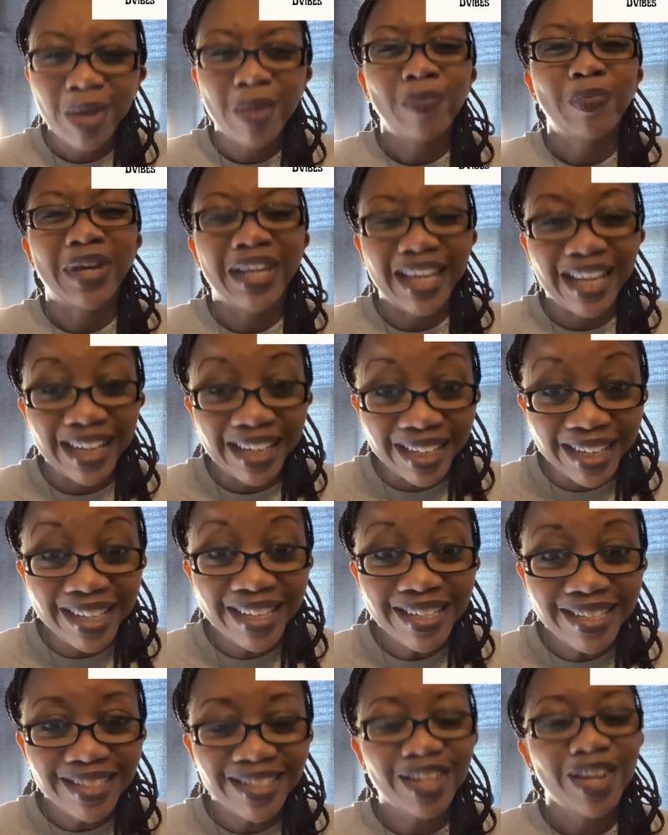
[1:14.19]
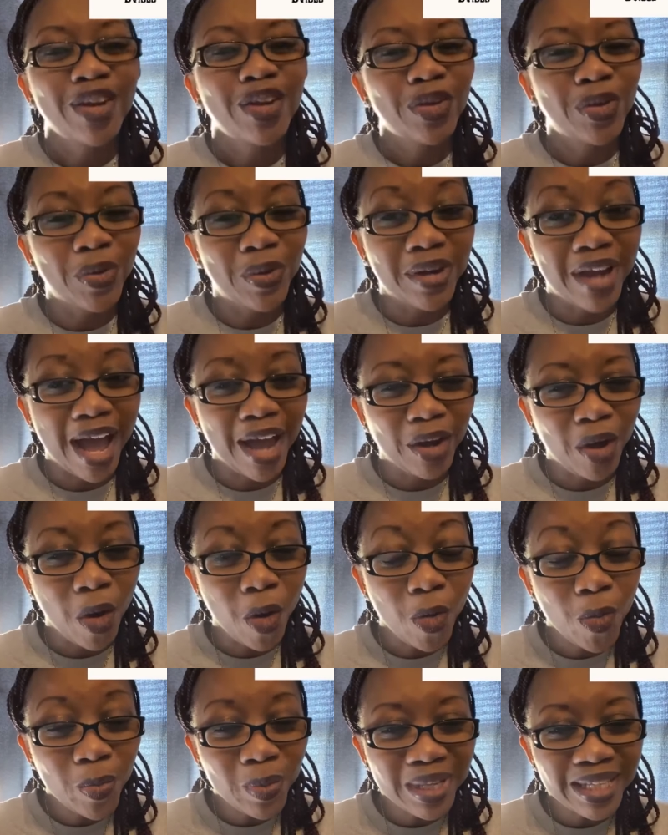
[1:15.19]
but at least you're not
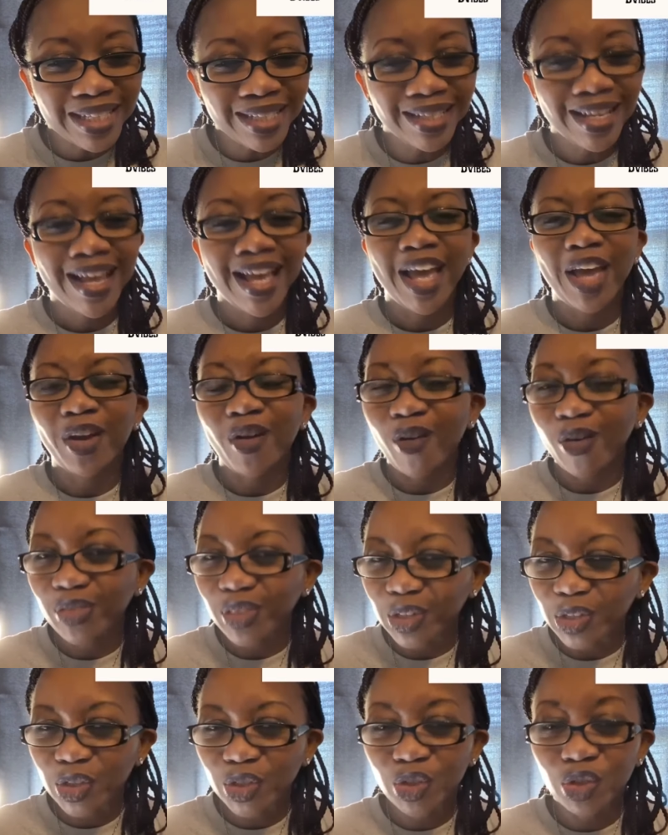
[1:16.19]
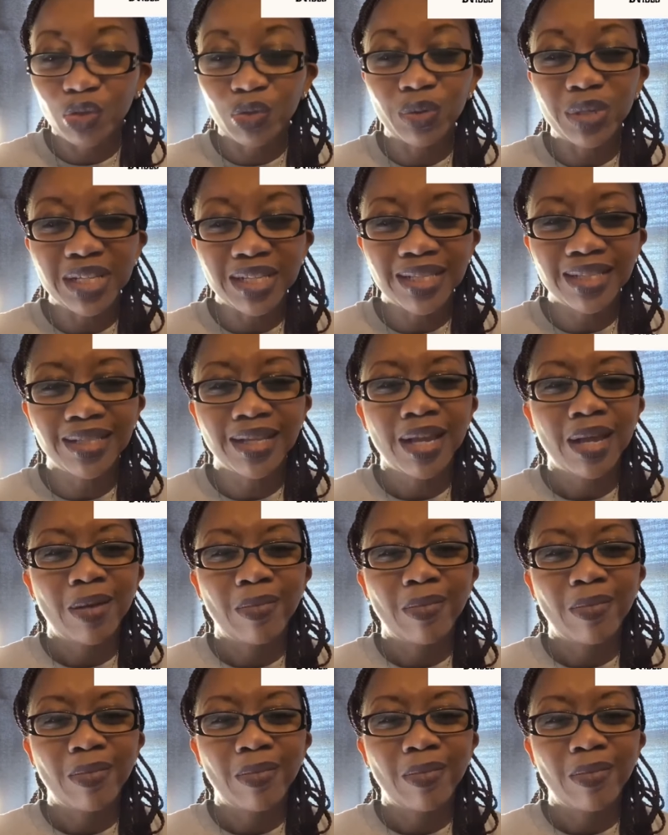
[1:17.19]
homeless and on the streets